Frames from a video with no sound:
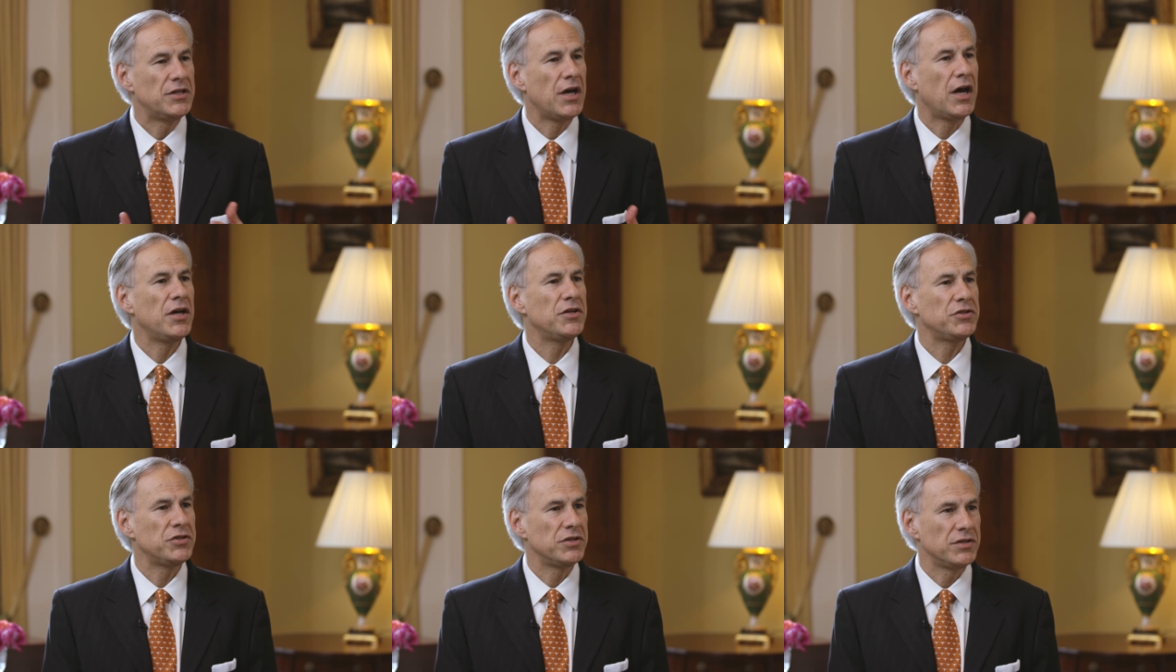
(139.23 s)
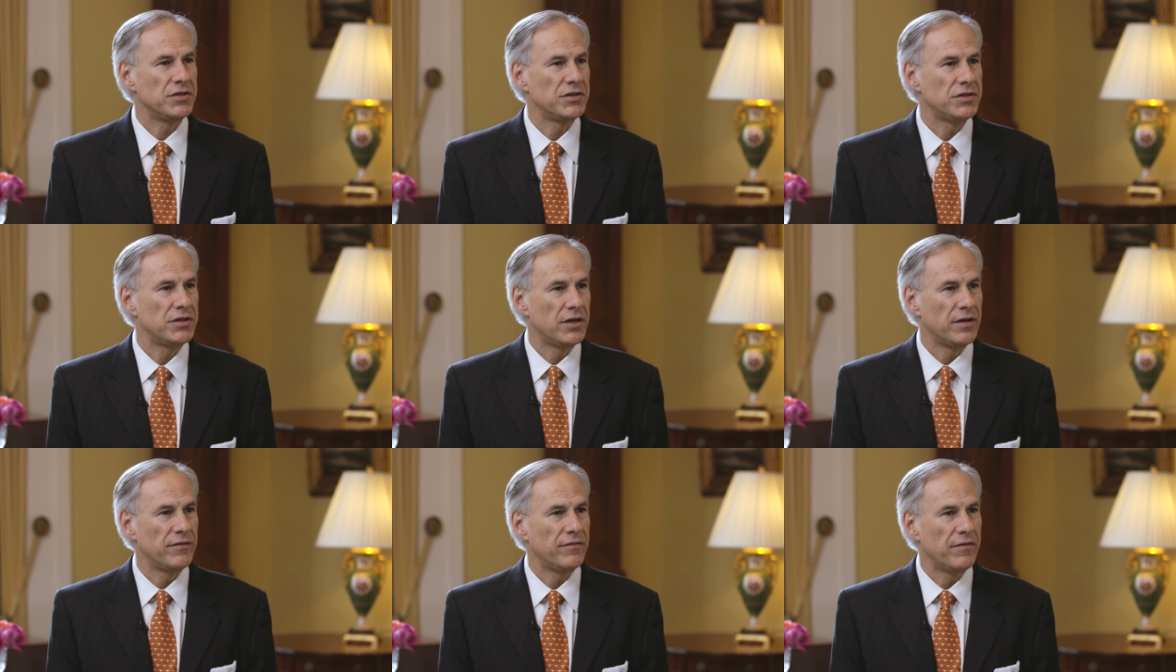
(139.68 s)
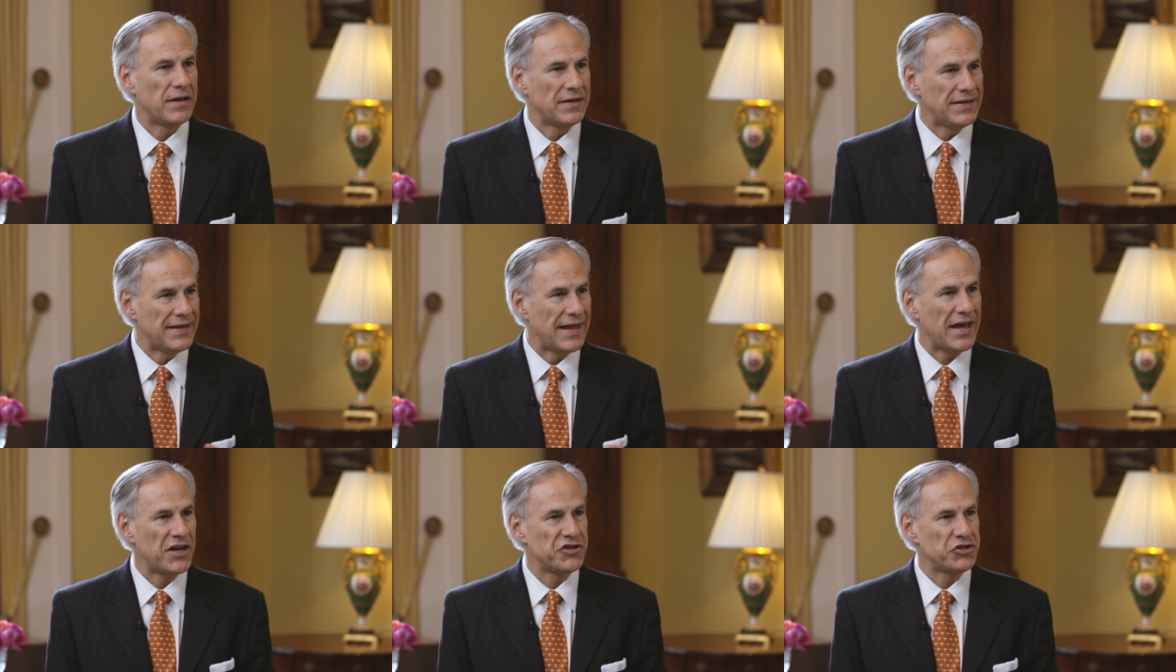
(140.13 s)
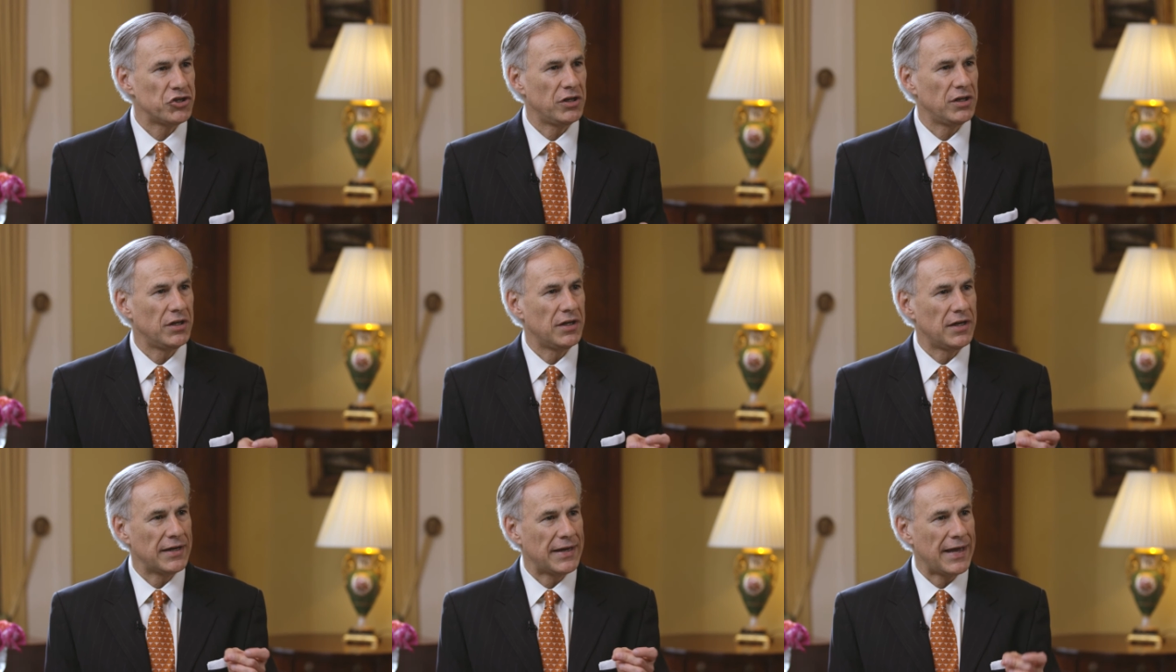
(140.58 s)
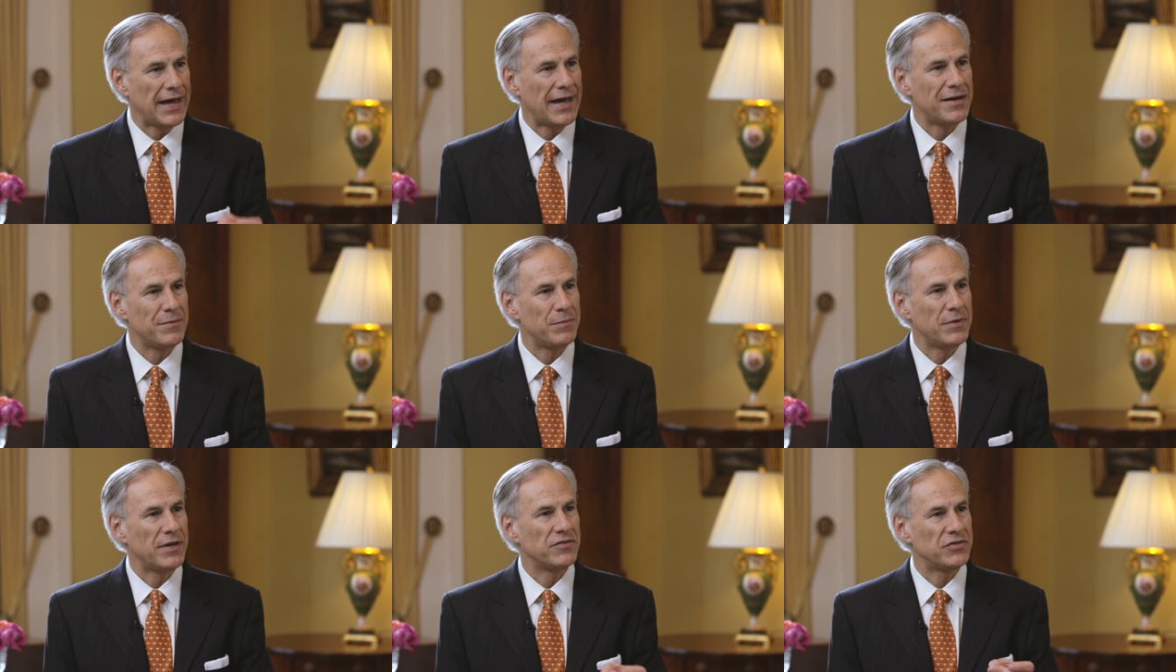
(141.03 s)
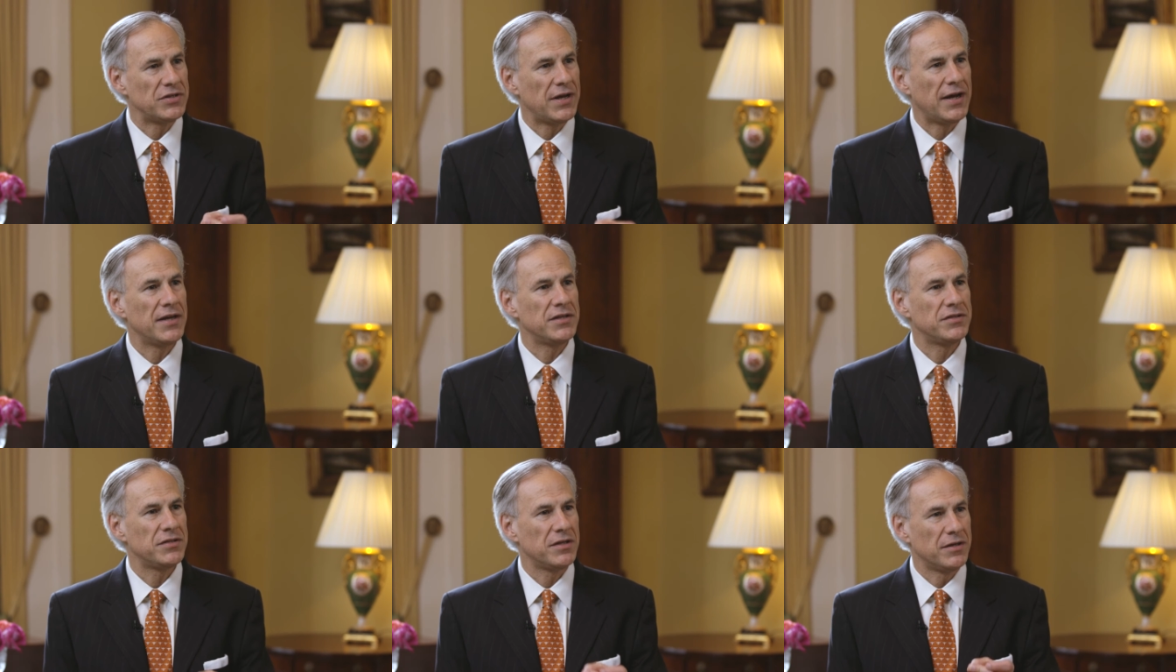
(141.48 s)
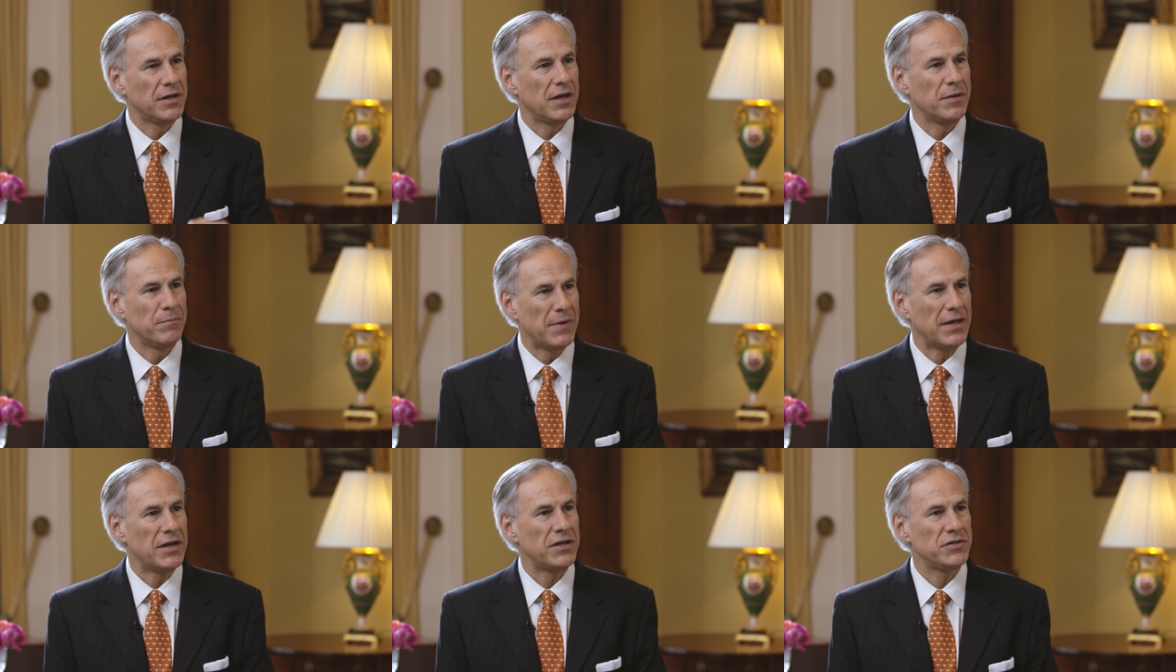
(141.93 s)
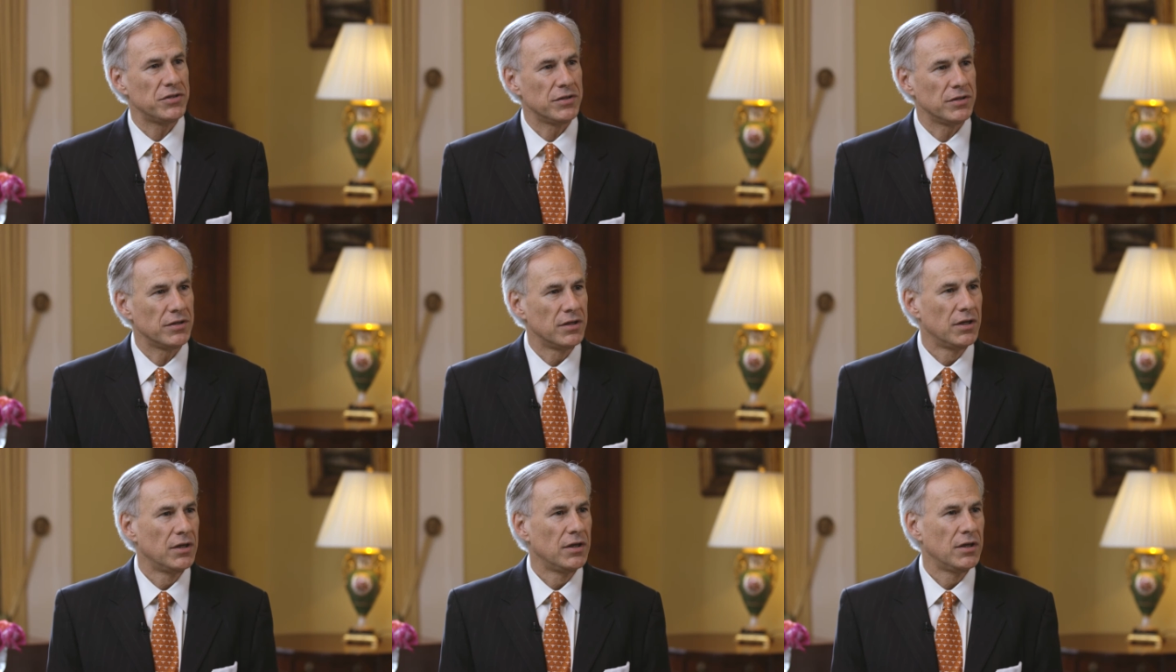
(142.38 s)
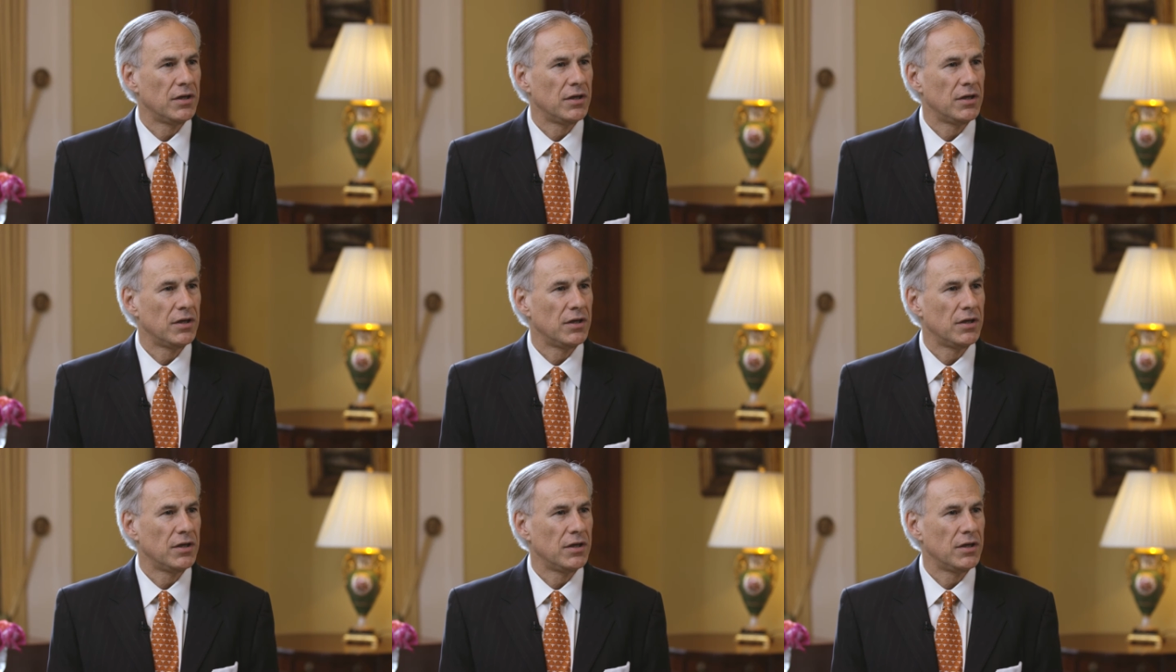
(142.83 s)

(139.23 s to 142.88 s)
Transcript: dozens of National Academy of Science and, and Medicine